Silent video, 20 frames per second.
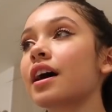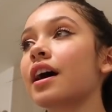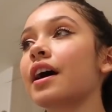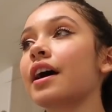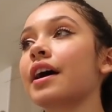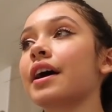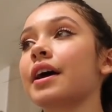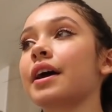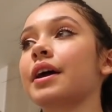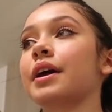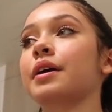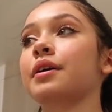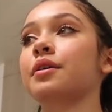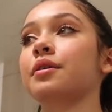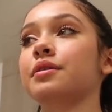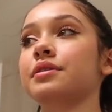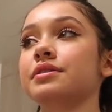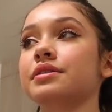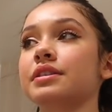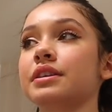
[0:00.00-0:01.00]
I
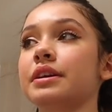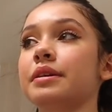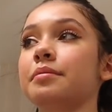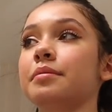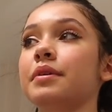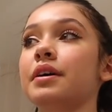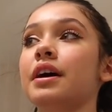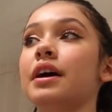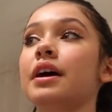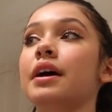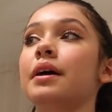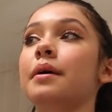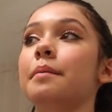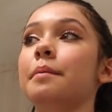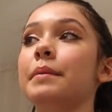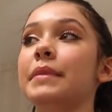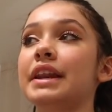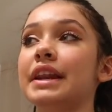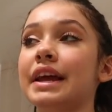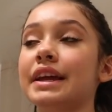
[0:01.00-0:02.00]
go to sleep
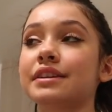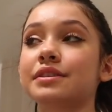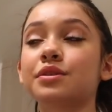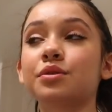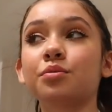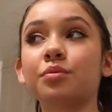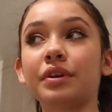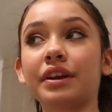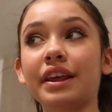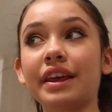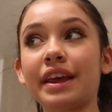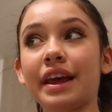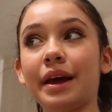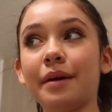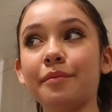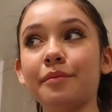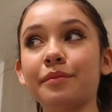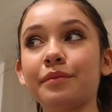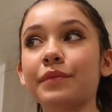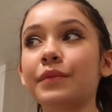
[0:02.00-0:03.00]
midnight to one A
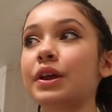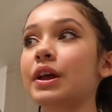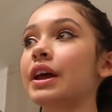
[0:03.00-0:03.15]
M